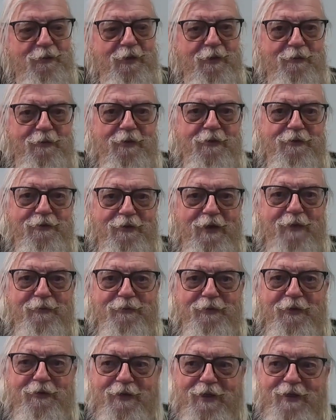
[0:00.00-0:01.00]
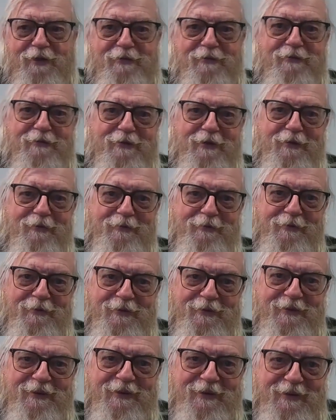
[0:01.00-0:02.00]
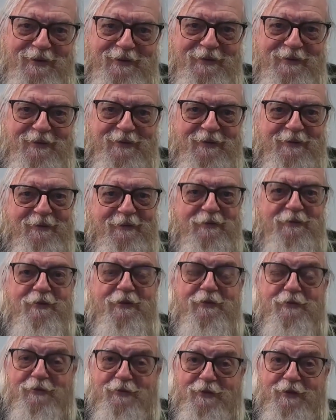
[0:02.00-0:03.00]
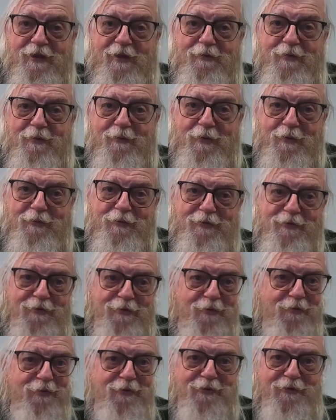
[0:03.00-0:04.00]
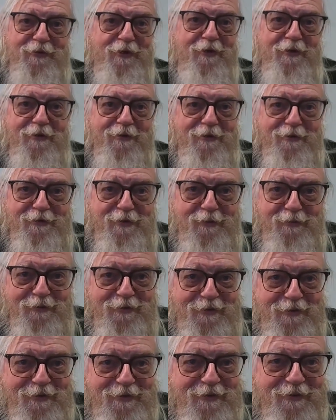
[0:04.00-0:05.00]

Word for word: pretty well stopped all that stuff. Yeah. So I started giving him a silver star or something.